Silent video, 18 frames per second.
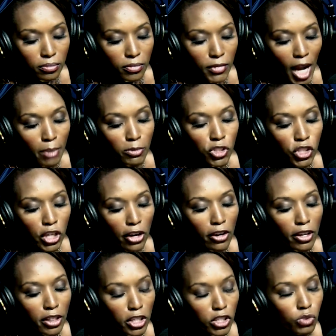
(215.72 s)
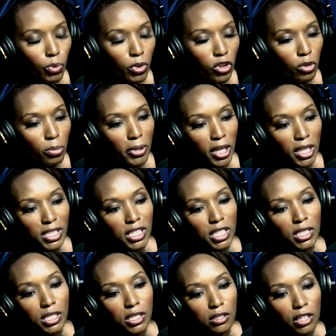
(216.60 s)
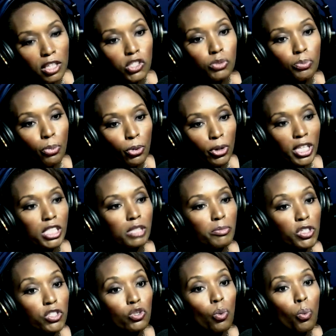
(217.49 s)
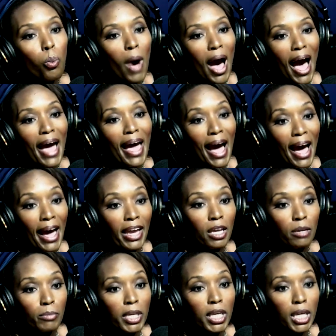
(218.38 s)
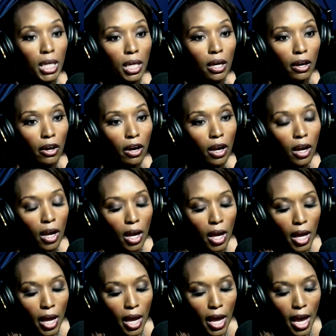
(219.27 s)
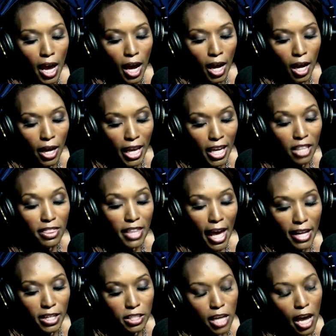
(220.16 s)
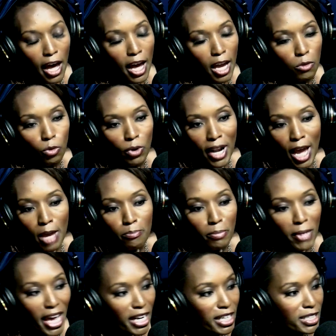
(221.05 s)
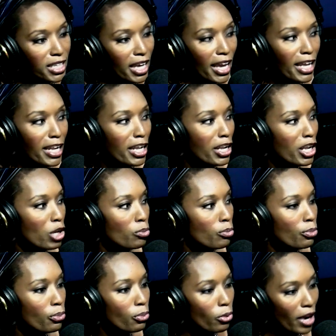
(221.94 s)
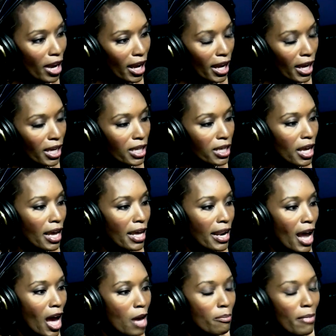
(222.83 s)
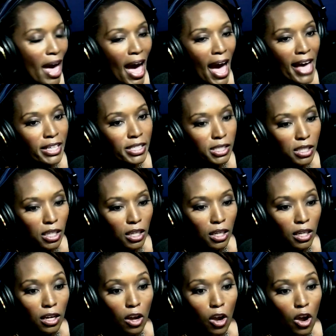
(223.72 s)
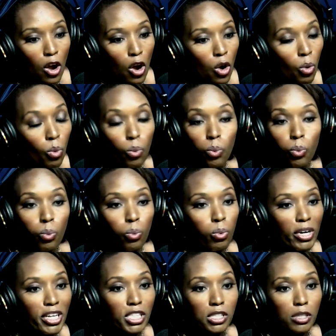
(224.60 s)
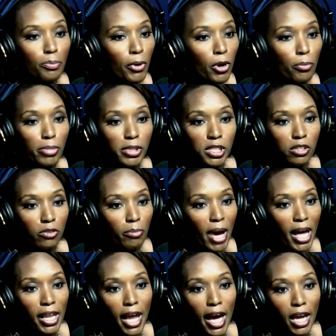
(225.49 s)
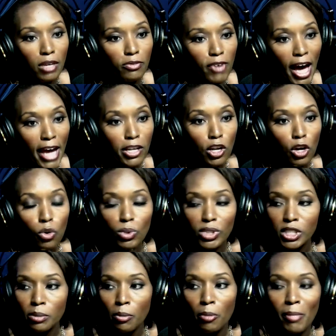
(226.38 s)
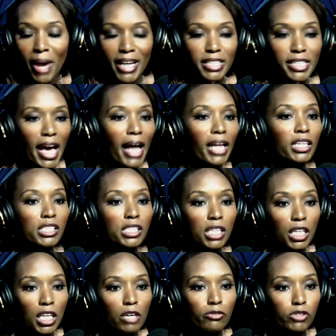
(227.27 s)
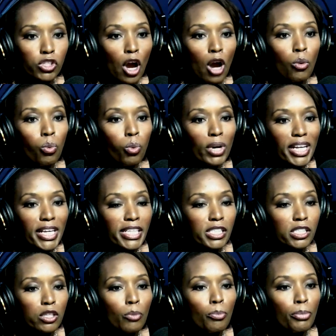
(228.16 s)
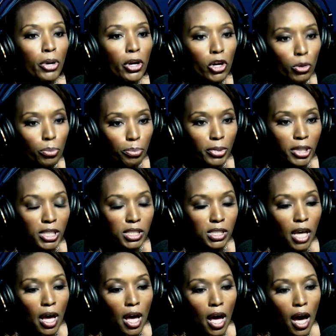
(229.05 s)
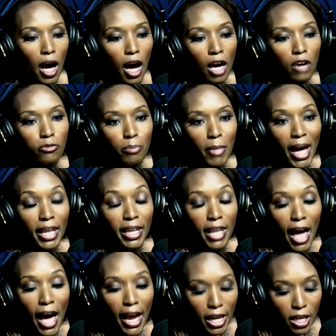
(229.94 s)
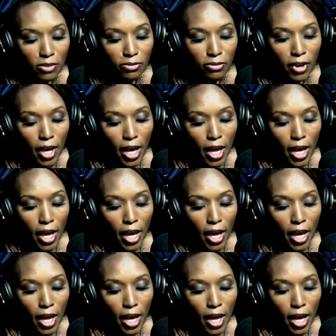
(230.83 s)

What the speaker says: I'm sharing this with you because this brings me to why I am here. In that time when I meditated and prayed and I'm asking, what is the purpose of my life? I know what some of my talents and gifts are. What is the purpose of my life?